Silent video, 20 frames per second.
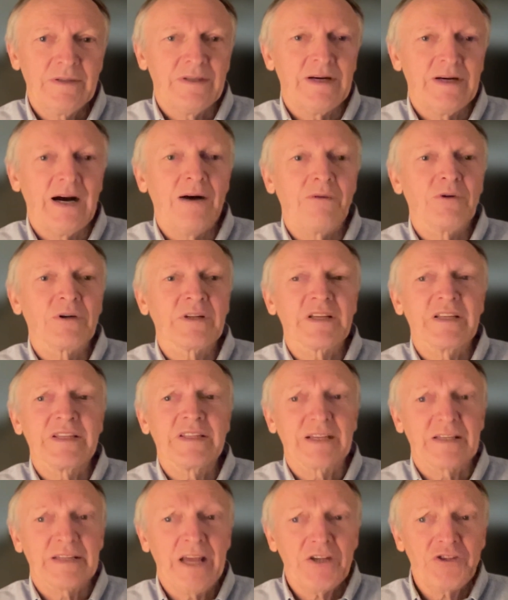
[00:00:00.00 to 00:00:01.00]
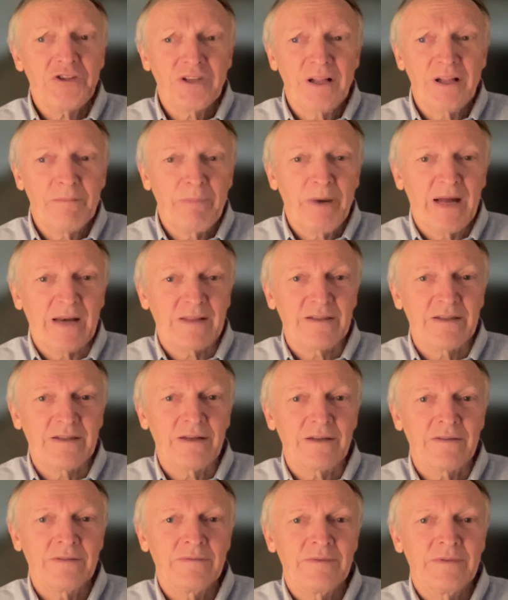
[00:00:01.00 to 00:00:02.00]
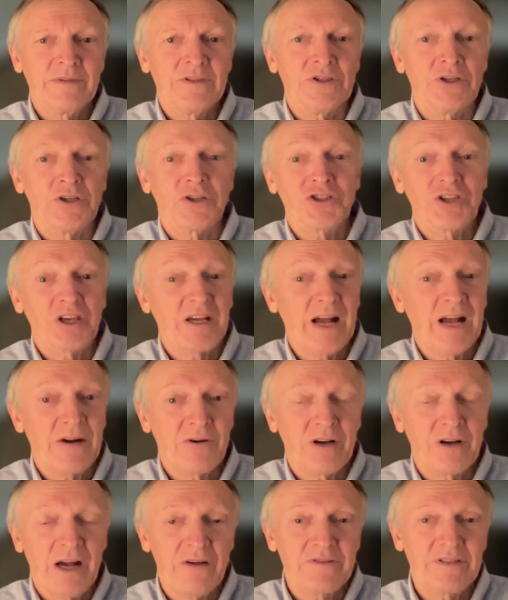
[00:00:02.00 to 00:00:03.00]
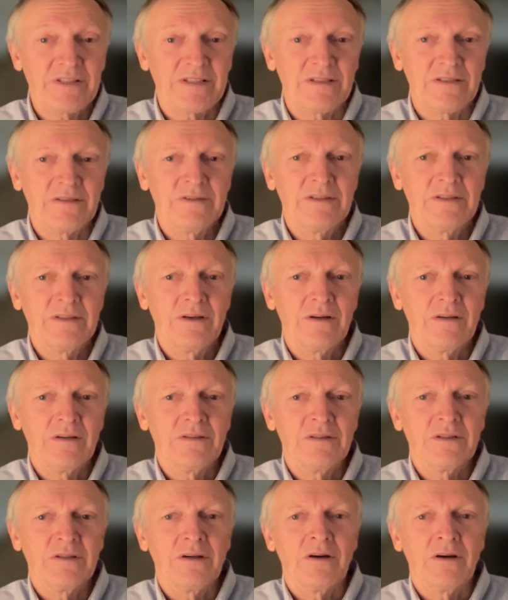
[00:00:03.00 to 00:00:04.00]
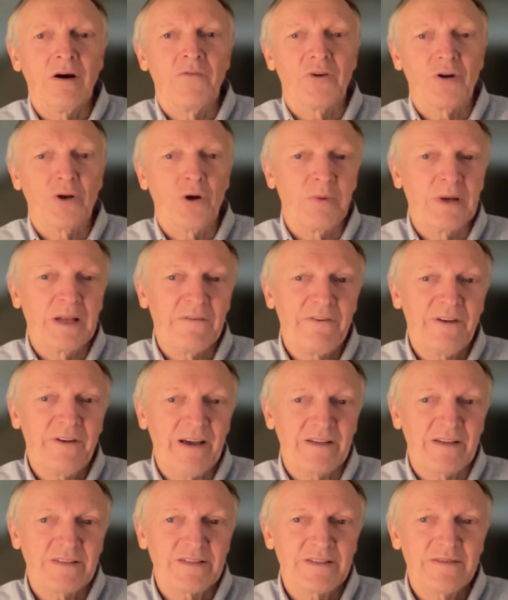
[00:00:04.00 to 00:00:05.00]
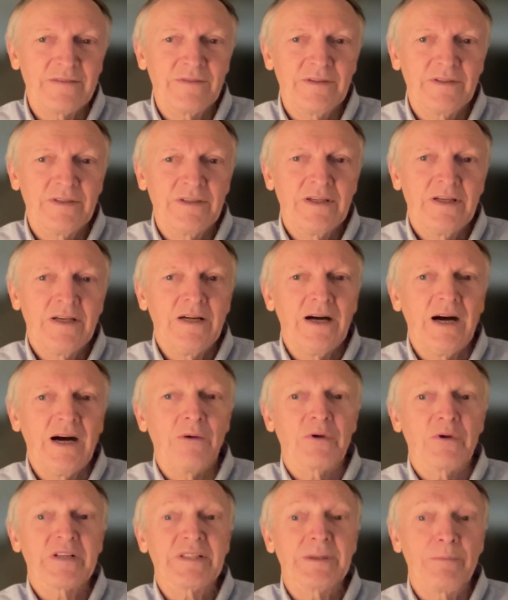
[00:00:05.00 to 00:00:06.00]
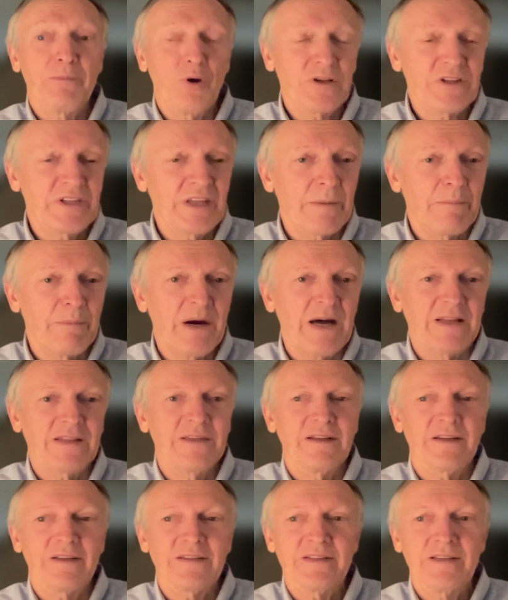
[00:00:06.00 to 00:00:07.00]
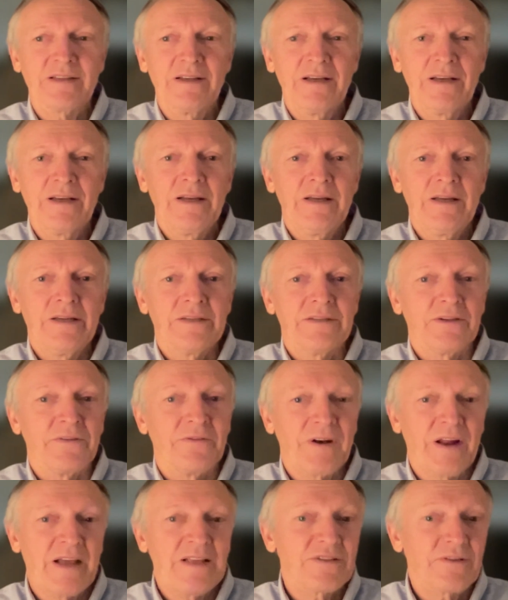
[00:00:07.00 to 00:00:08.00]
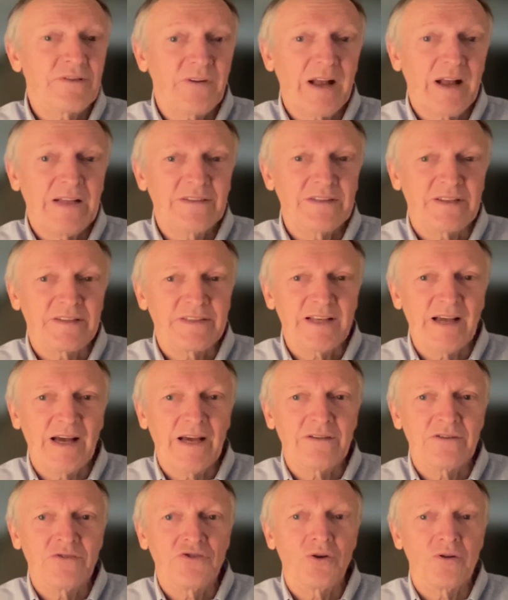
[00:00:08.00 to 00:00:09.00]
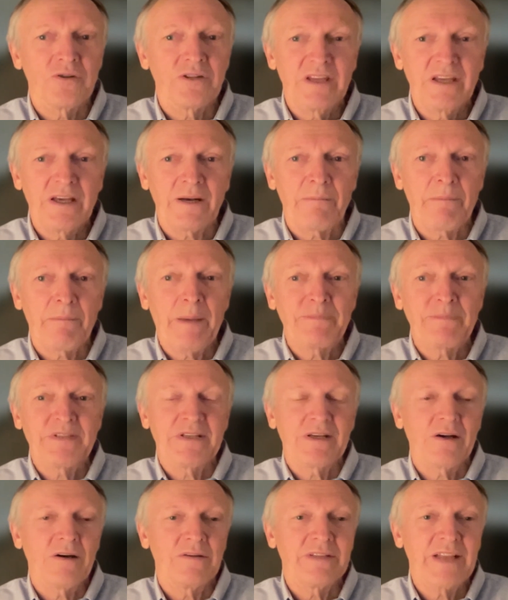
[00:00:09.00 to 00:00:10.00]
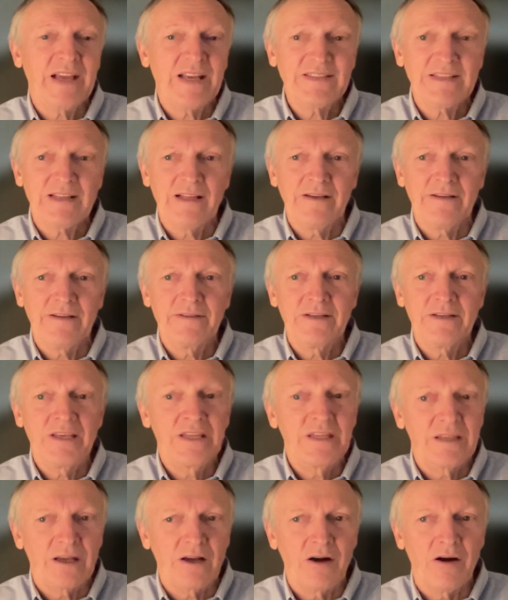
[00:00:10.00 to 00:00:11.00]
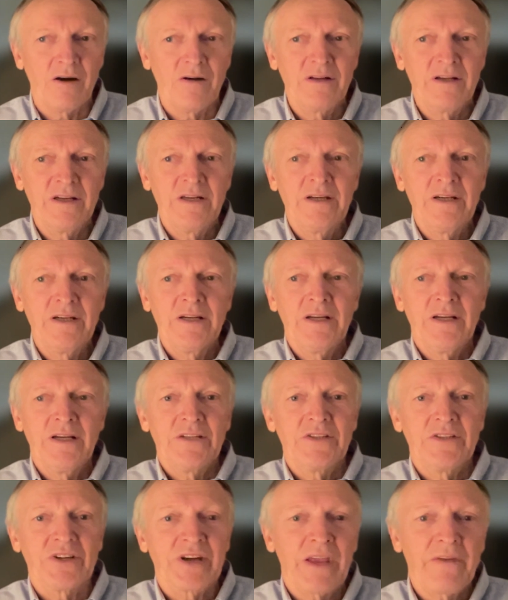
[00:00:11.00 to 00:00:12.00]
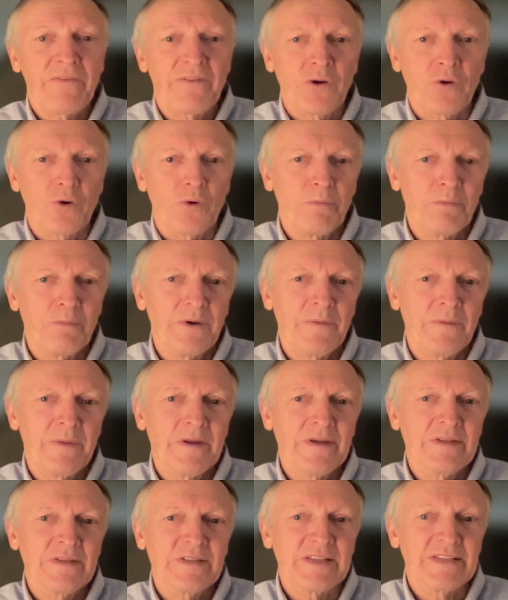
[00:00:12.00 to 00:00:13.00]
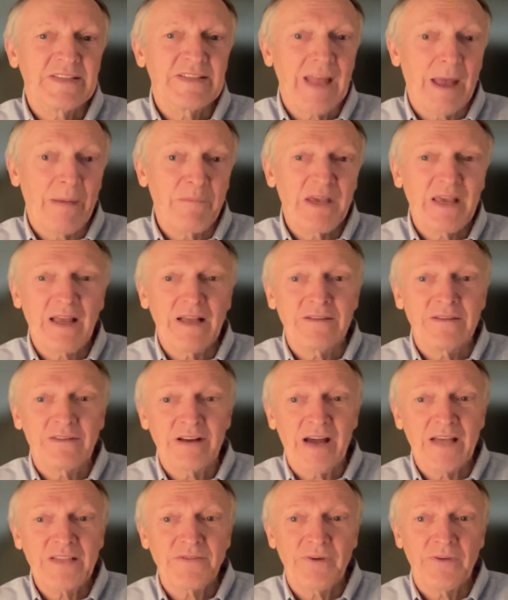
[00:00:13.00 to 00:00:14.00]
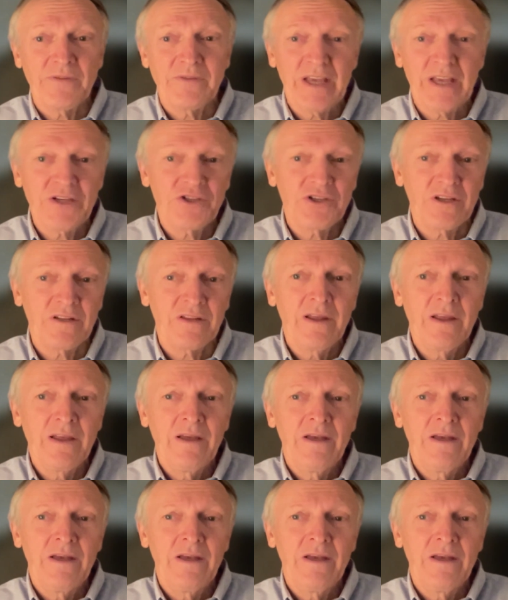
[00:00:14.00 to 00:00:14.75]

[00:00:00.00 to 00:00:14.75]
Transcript: Our international partner, the Chicago Council of Global Affairs. Our supporting partners, the Friends of Countryside, John Deere, PepsiCo, Nestle, Indigo, the Reef Group, Systemic, and the Rice Foundation,